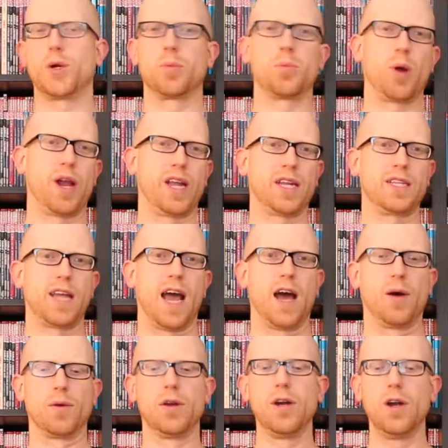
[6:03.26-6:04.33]
it or break it
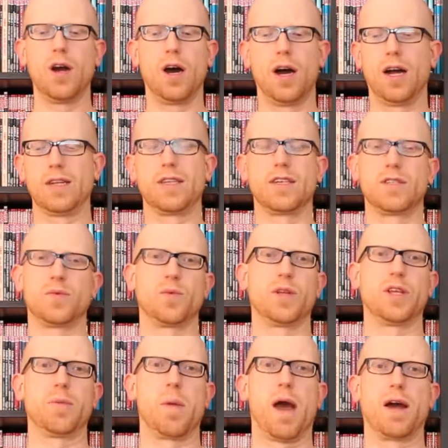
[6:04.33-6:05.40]
down, it doesn't
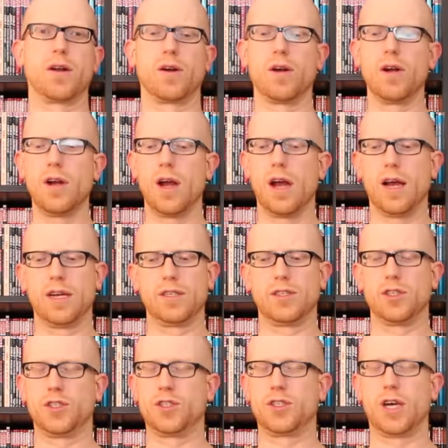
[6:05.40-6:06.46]
really matter,
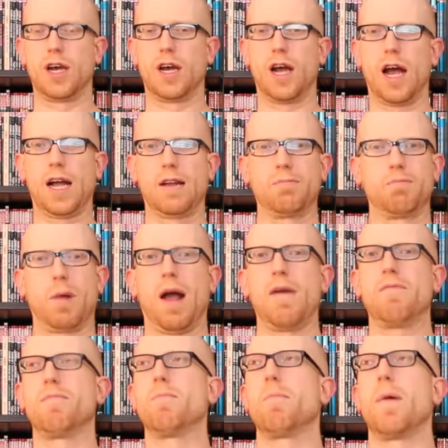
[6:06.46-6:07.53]
as it's an
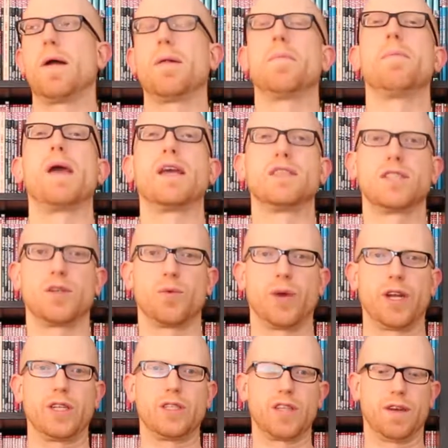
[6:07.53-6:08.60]
amazing
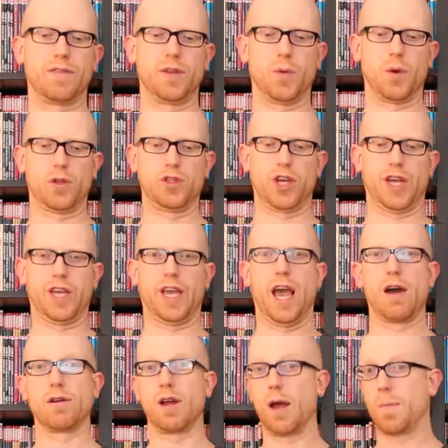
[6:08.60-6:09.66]
read. Definitely worth checking
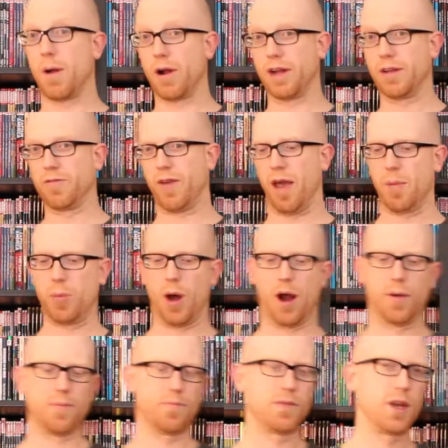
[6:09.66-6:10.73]
out, American Vampire.